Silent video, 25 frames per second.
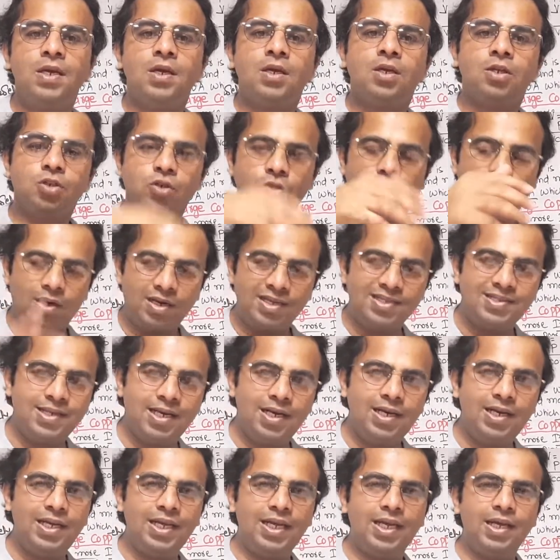So
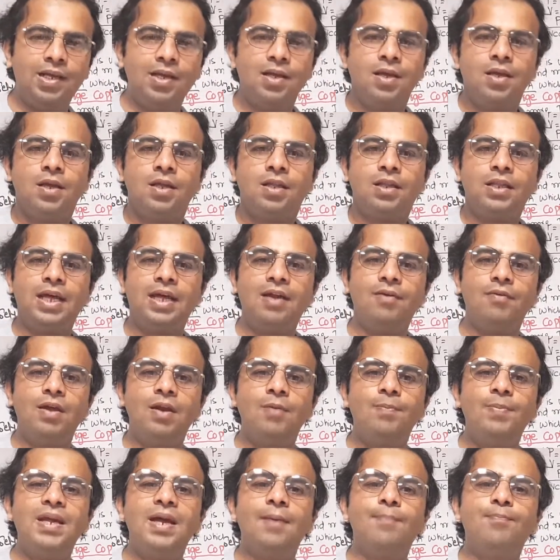resulting there
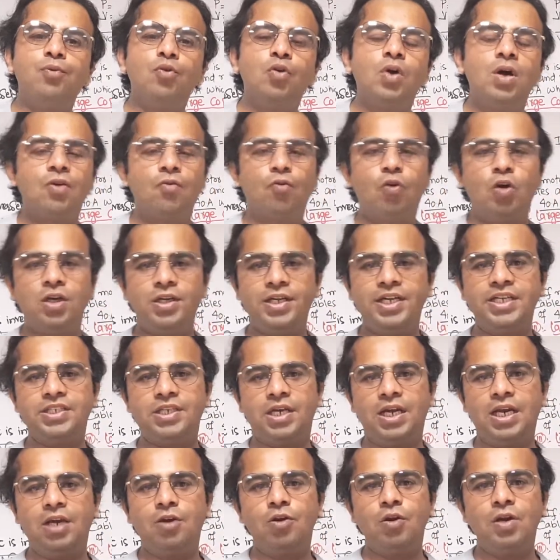will be a poor voltage
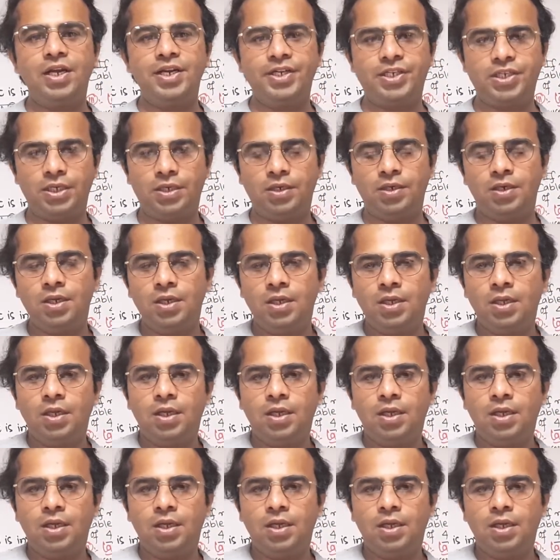regulation